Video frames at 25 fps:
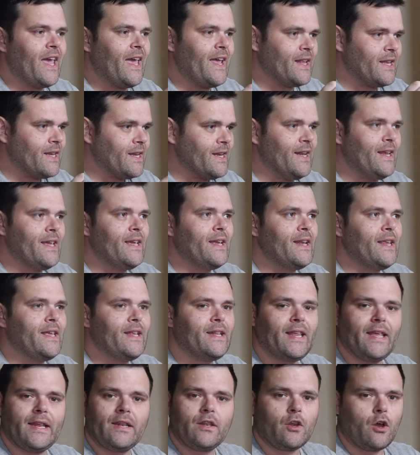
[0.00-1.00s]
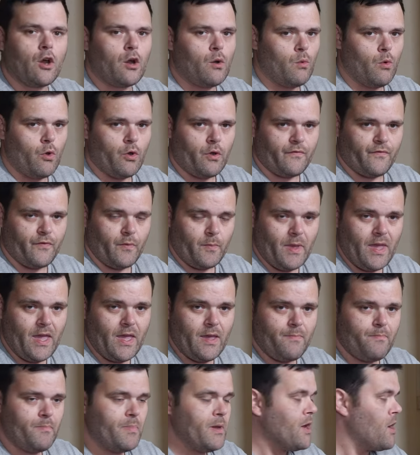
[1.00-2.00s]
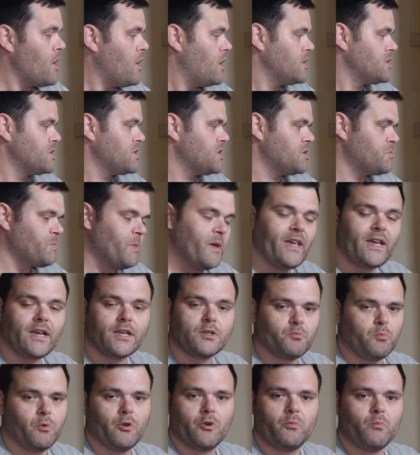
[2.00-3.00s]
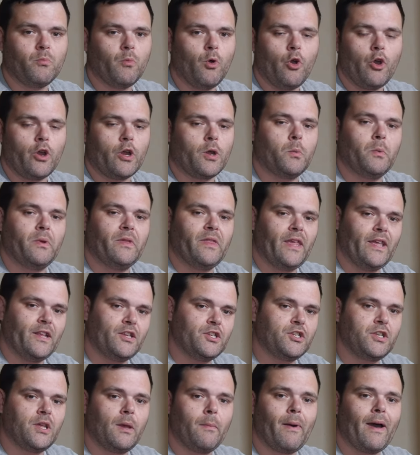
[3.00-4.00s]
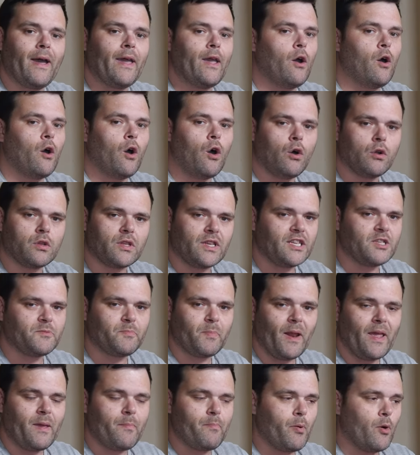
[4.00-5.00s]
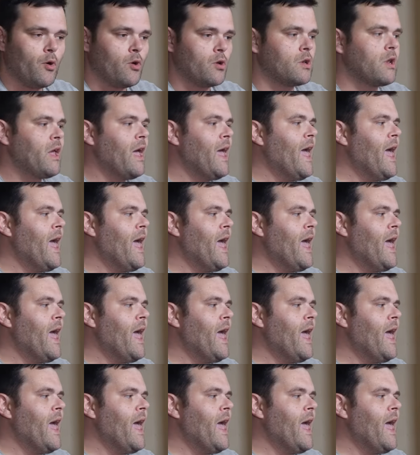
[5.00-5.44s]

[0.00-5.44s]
it clearly did not work for me, because the speakers wouldn't work with HDMI or DisplayPort.